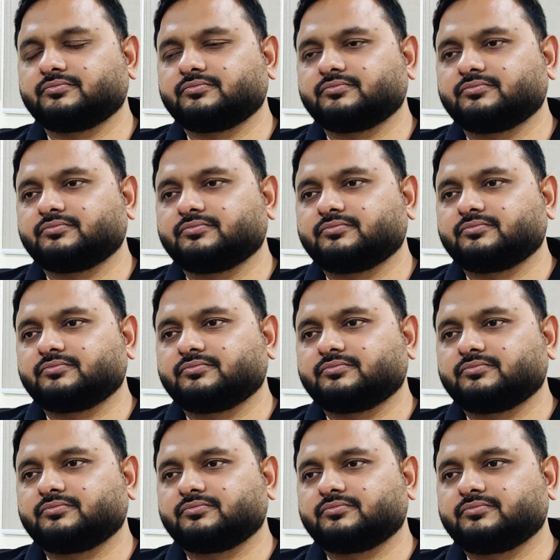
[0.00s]

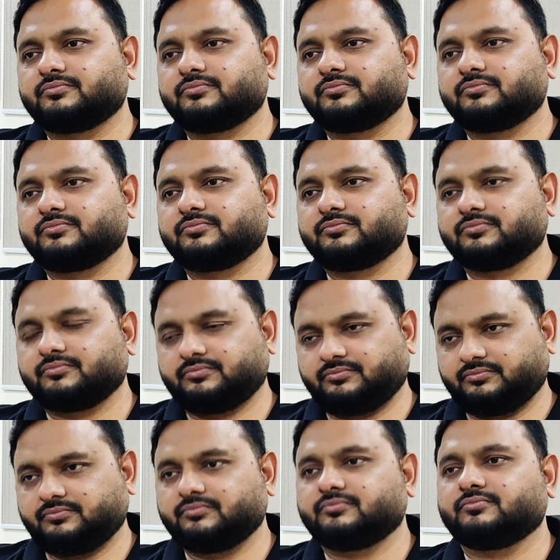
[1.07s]

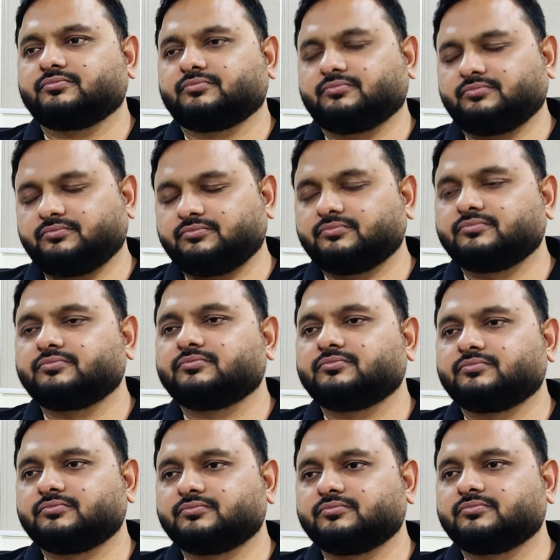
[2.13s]

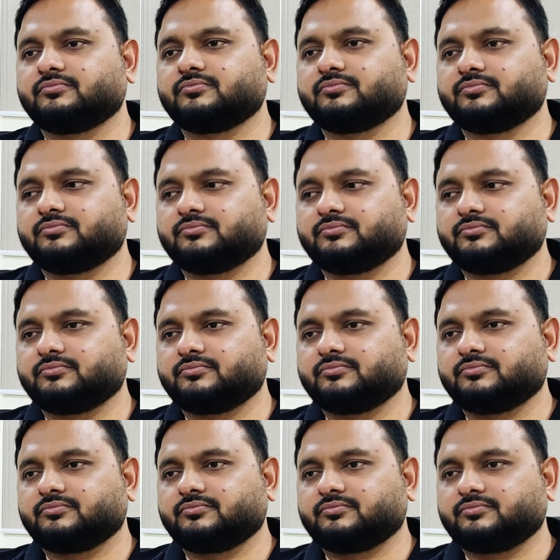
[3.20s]

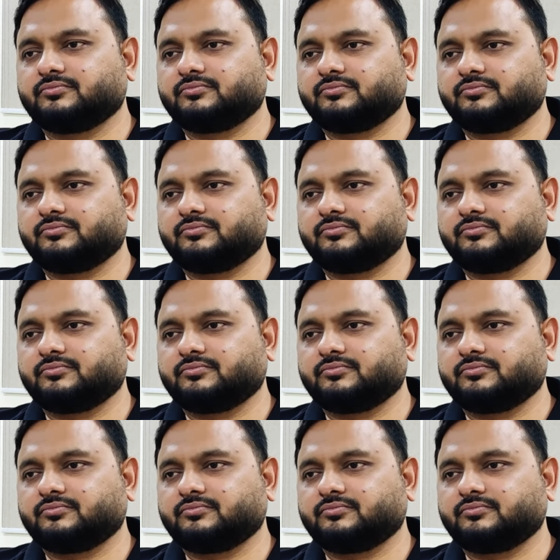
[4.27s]
(silent)